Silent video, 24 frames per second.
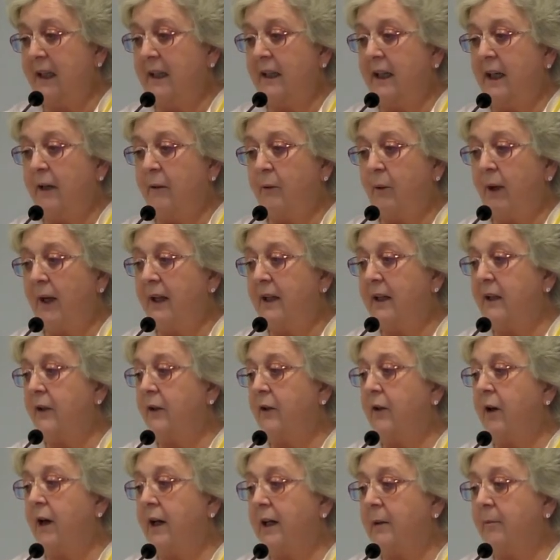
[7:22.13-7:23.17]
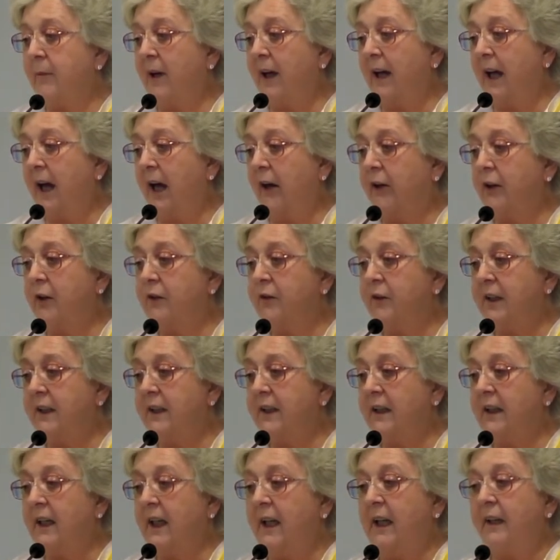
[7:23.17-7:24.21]
and I read in her autobiography
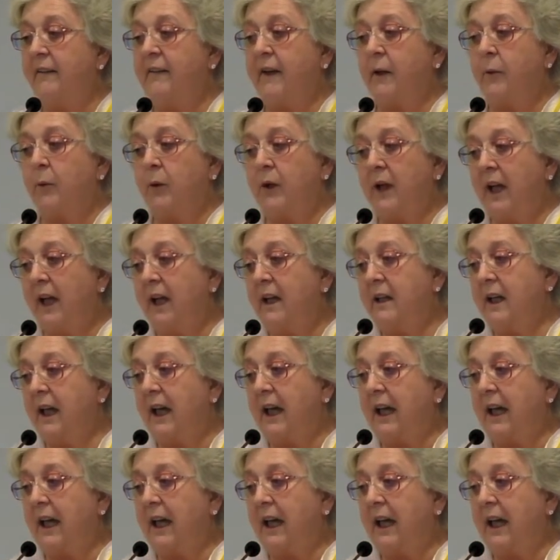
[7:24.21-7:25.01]
that they were not